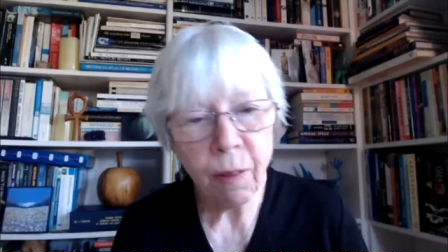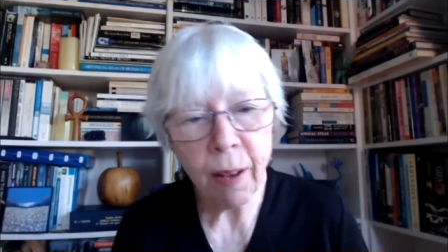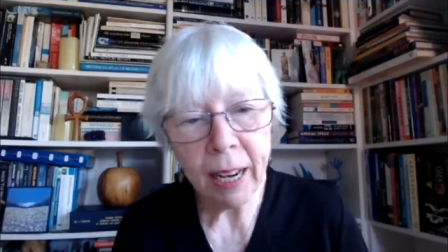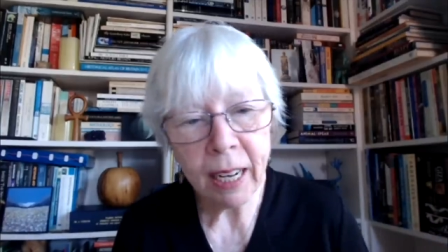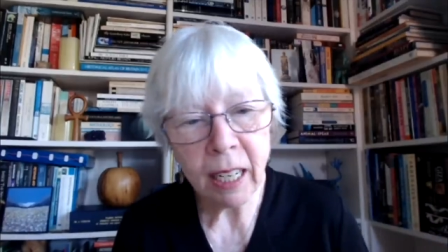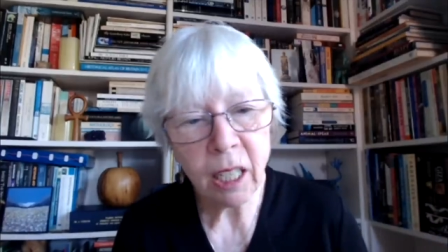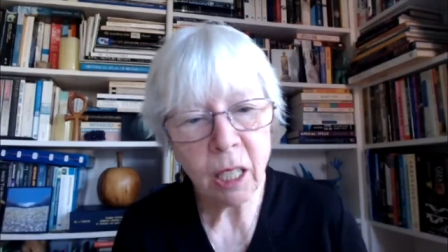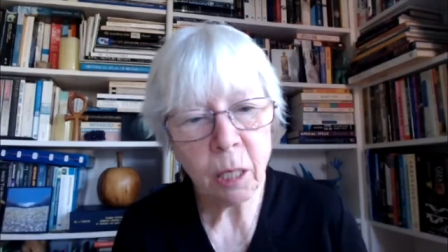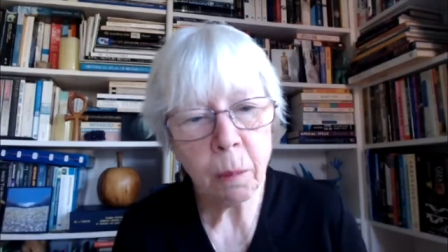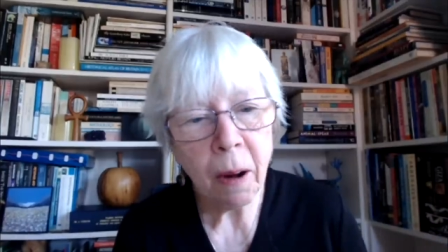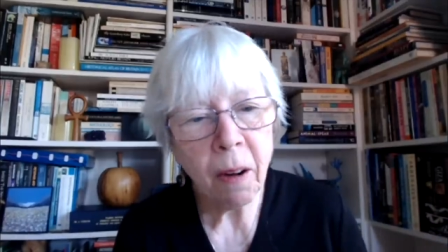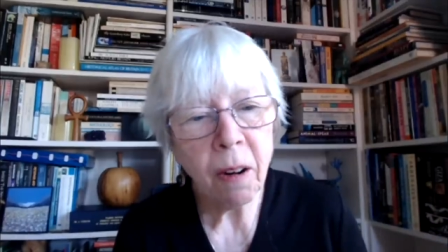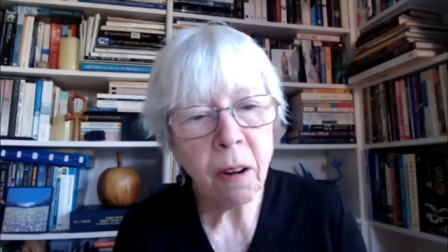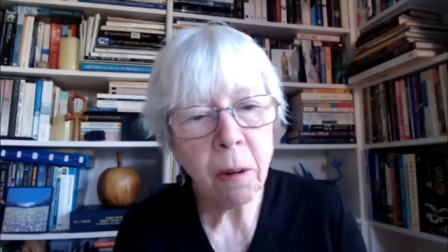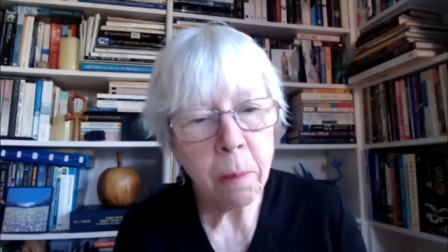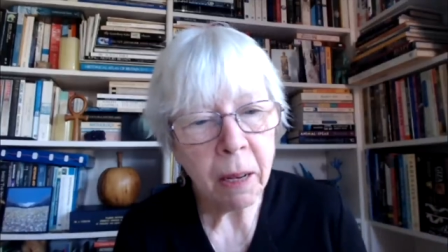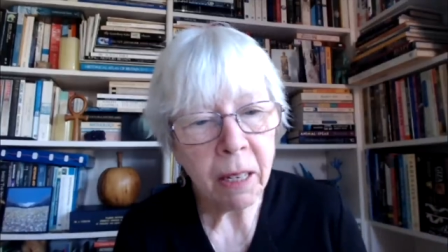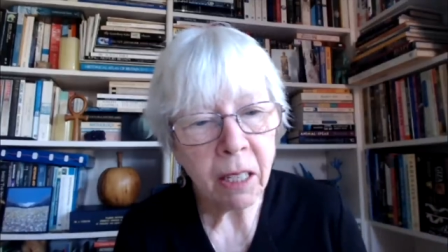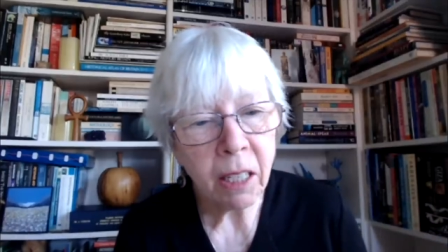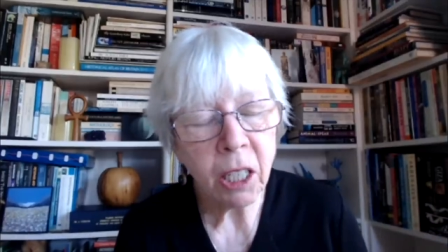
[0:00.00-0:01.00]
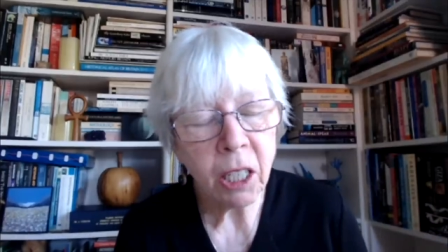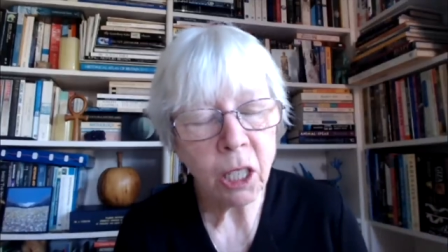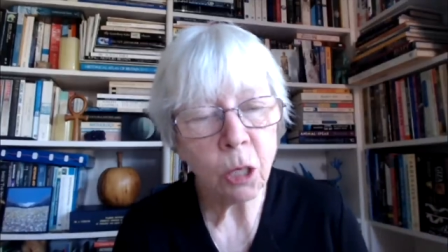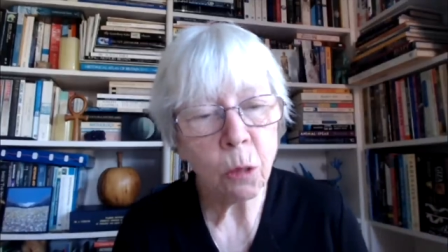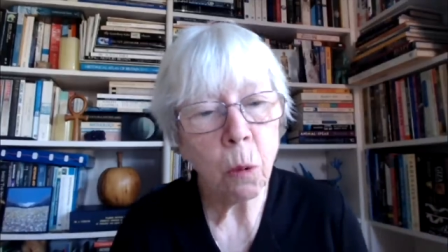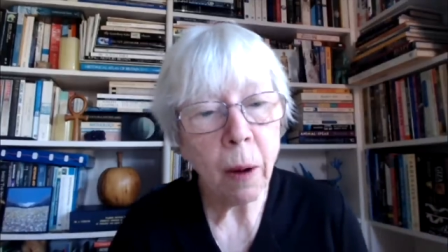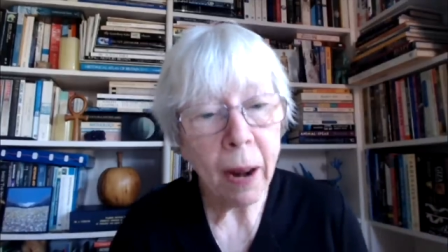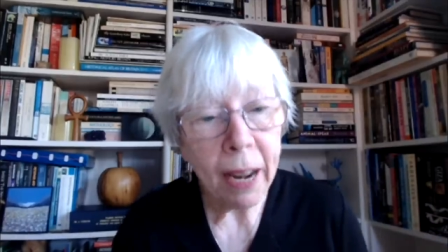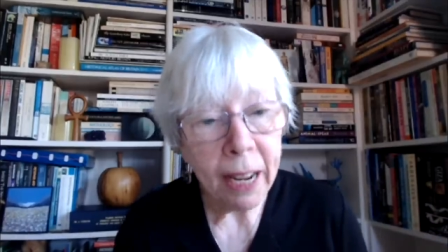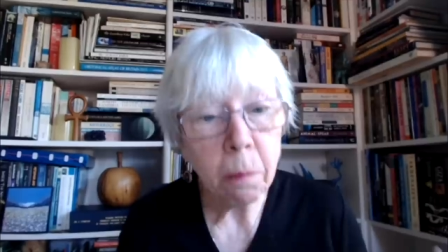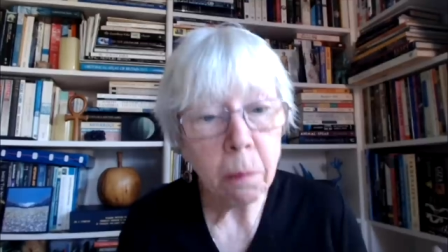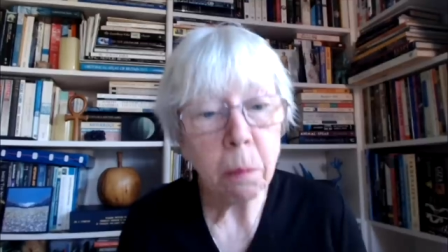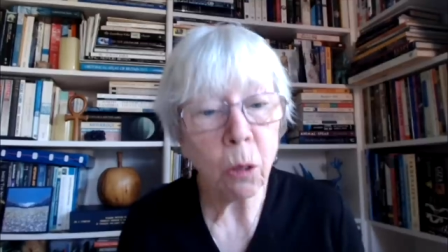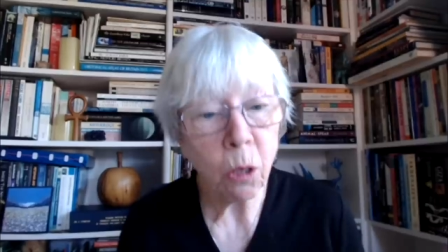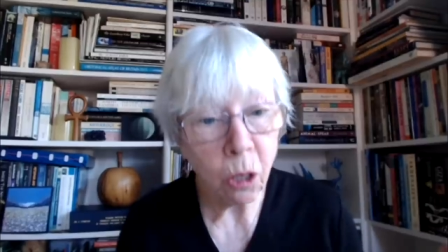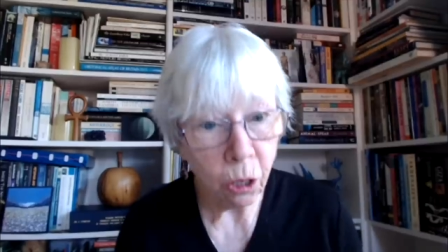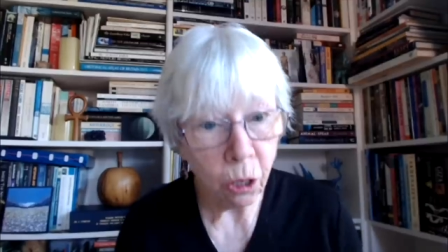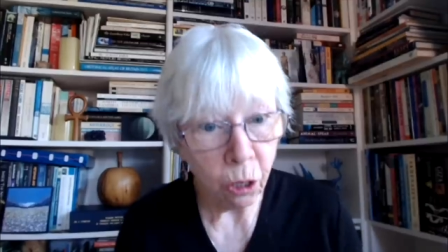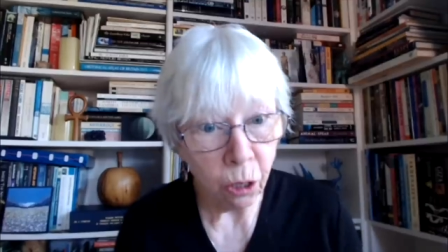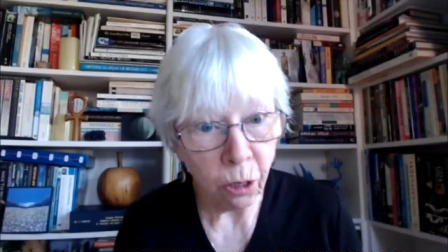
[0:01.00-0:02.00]
experimenters were able
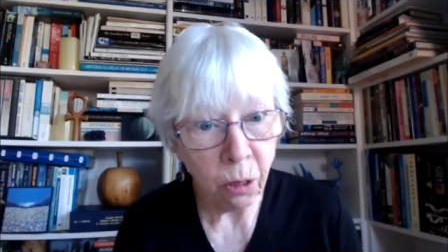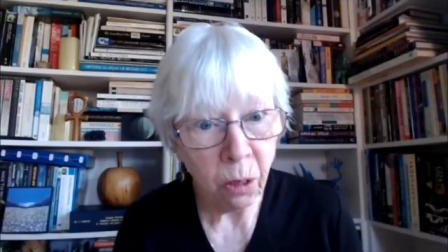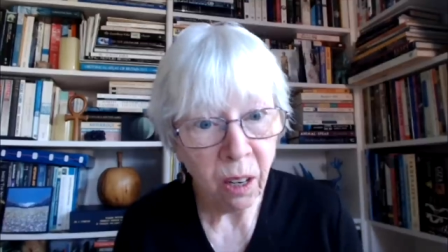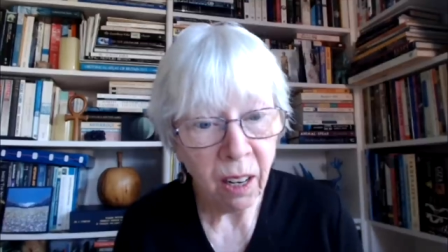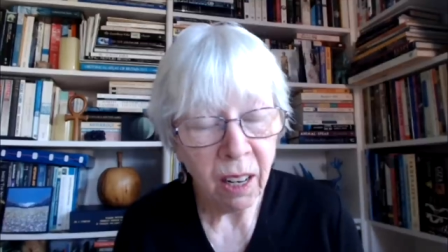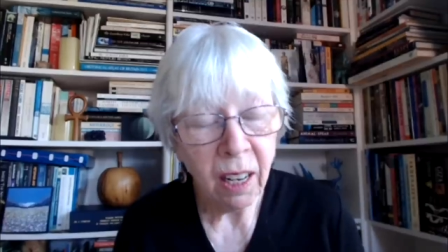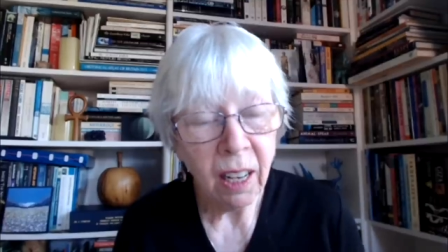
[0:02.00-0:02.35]
to